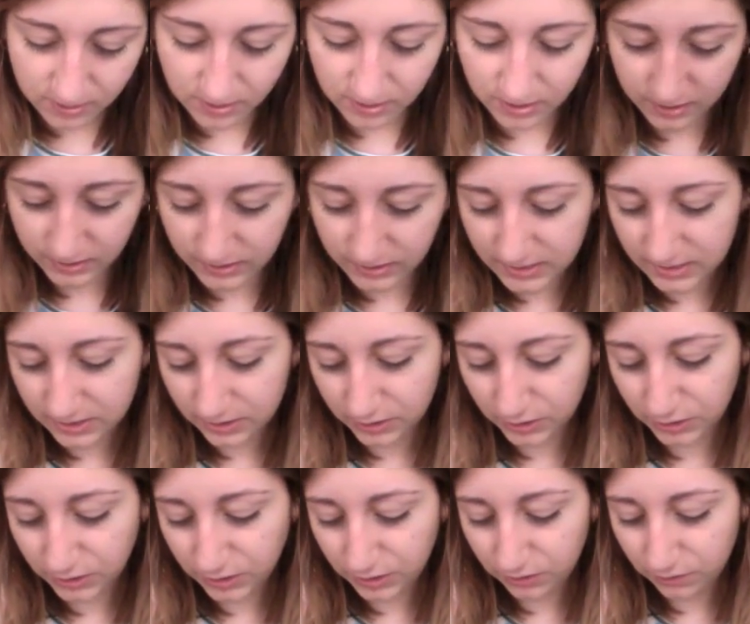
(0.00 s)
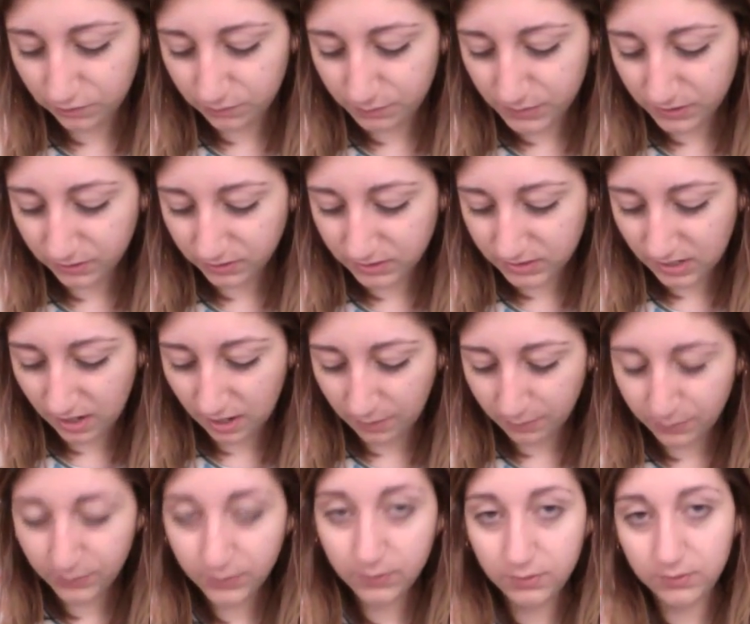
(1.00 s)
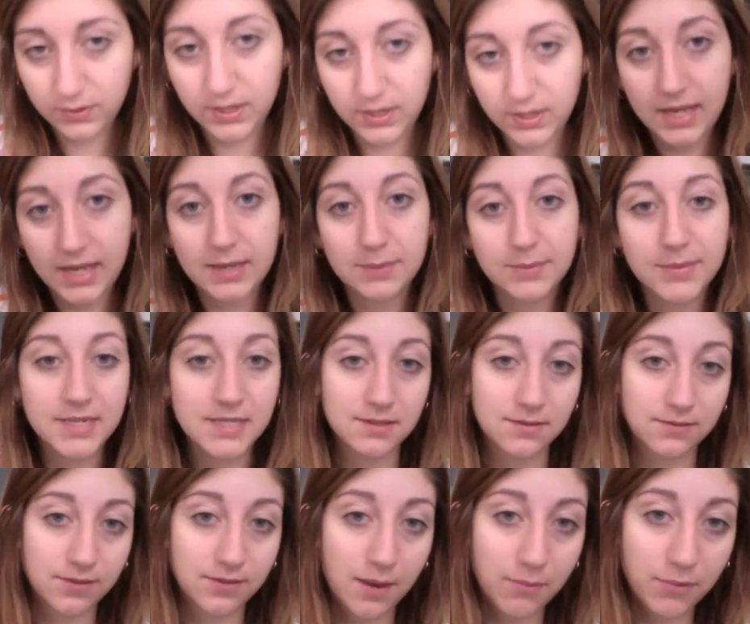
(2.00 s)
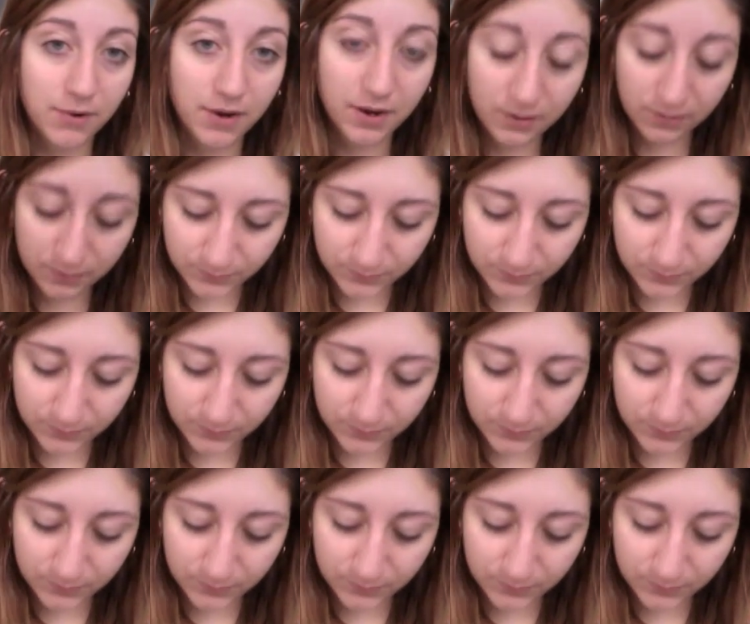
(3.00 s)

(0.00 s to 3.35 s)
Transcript: until you've built up a piece of fabric.